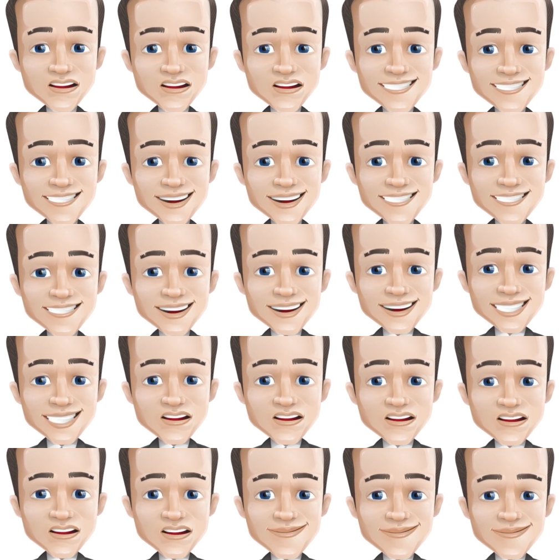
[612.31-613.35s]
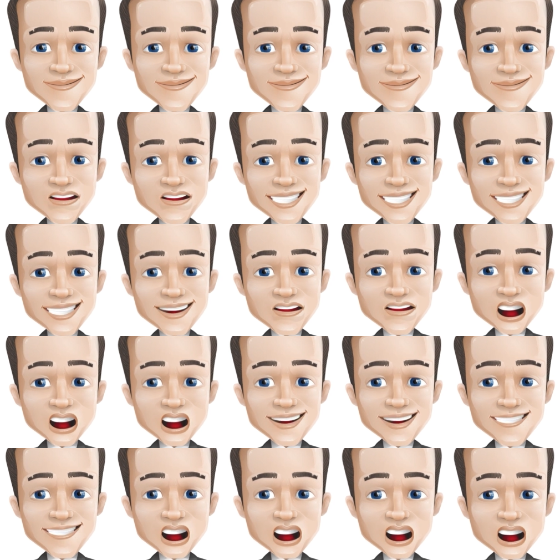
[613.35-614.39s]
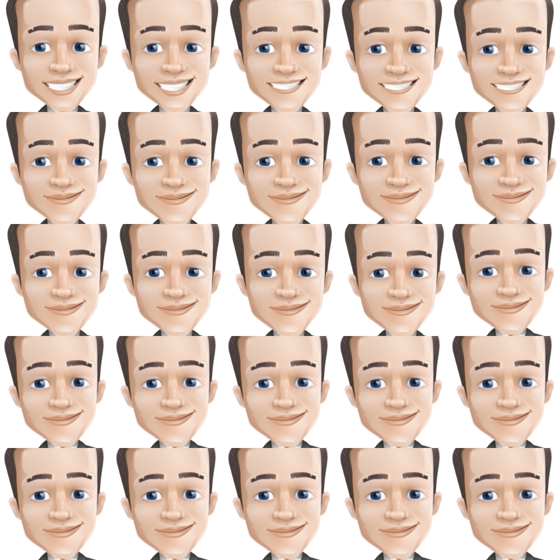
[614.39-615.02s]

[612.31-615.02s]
60 minute, or daily charts